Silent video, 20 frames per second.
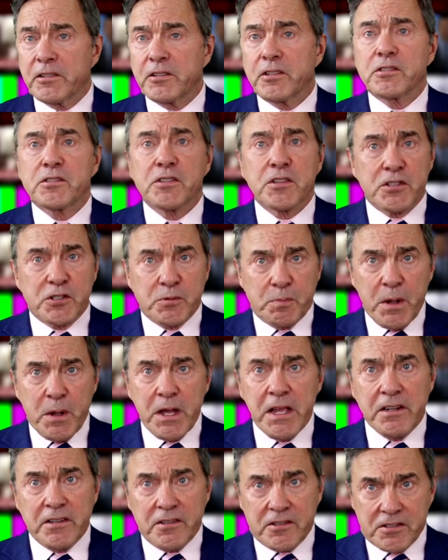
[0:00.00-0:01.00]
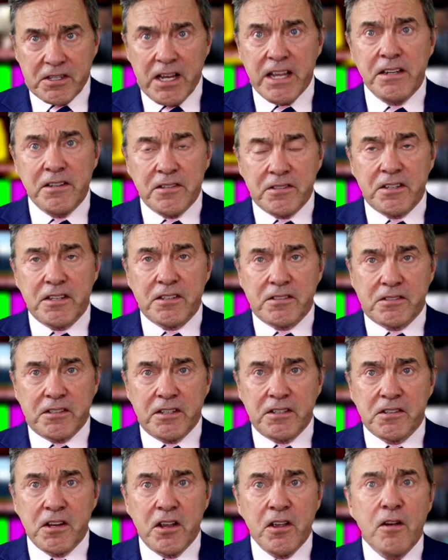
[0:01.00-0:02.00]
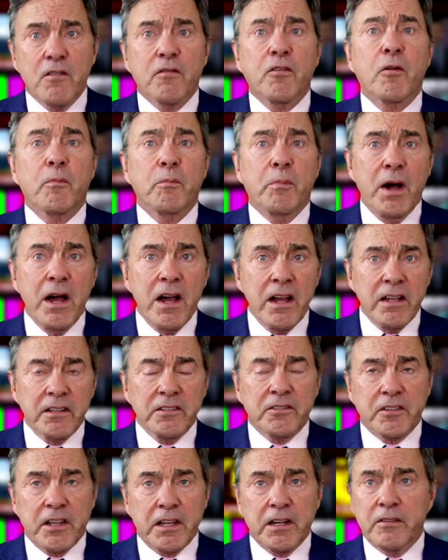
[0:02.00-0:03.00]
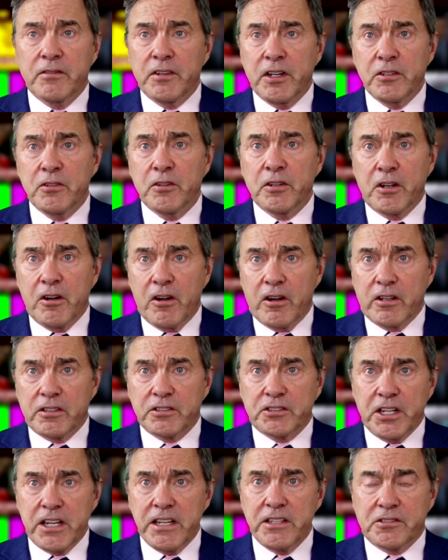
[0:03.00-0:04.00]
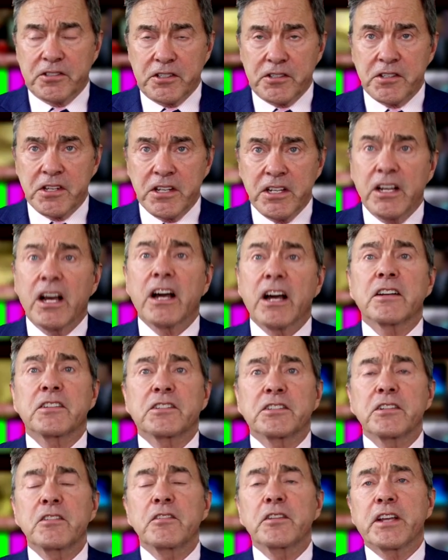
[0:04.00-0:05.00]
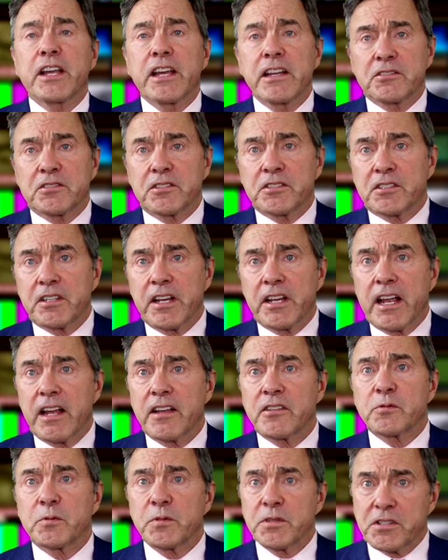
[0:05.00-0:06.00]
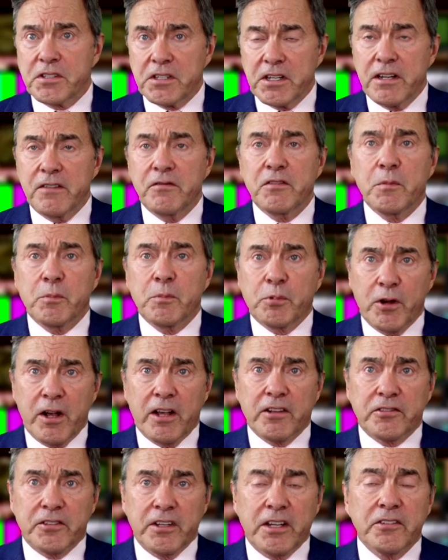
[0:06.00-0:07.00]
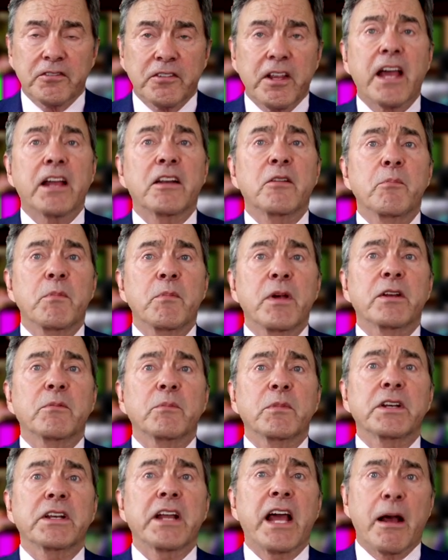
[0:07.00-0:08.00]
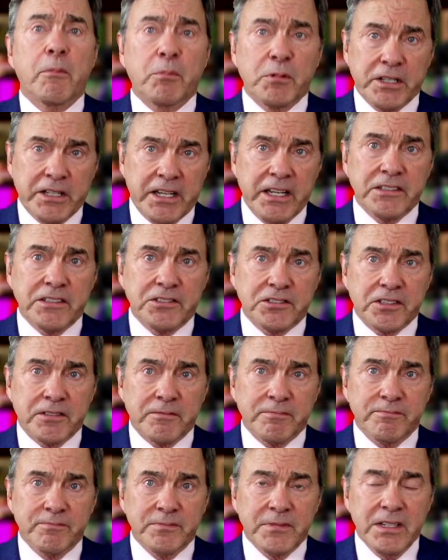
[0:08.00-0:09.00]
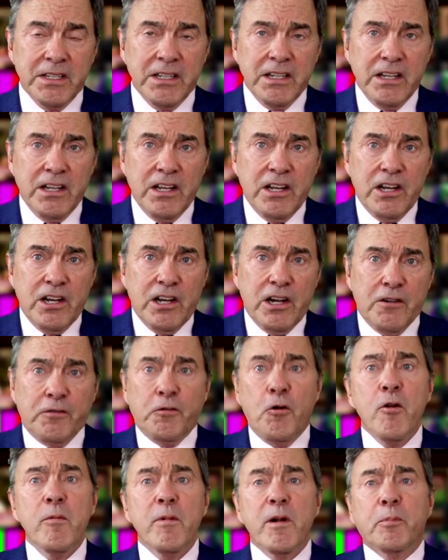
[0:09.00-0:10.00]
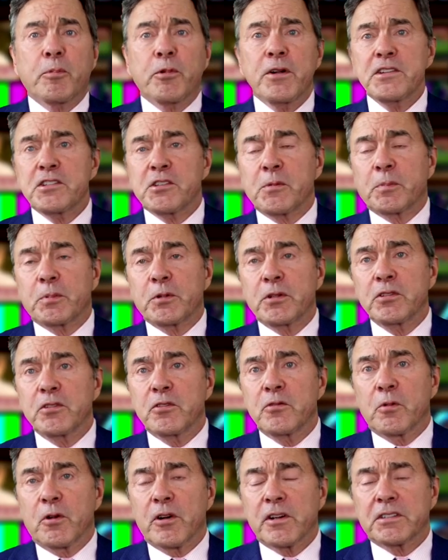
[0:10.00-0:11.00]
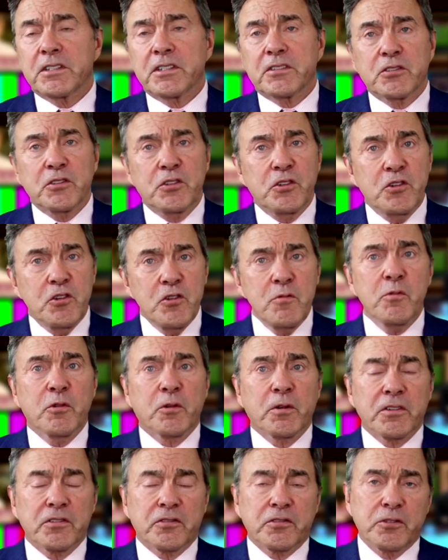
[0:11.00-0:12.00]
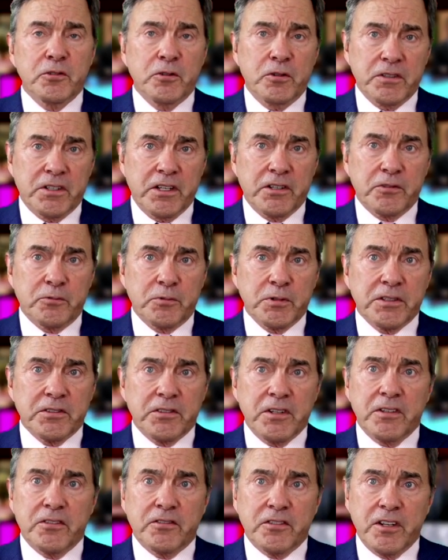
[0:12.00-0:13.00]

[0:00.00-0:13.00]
it to suspend state assistance for bonds that have undergone changes until the agency has received and processed an amendment application. A former principal who worked at numerous school districts in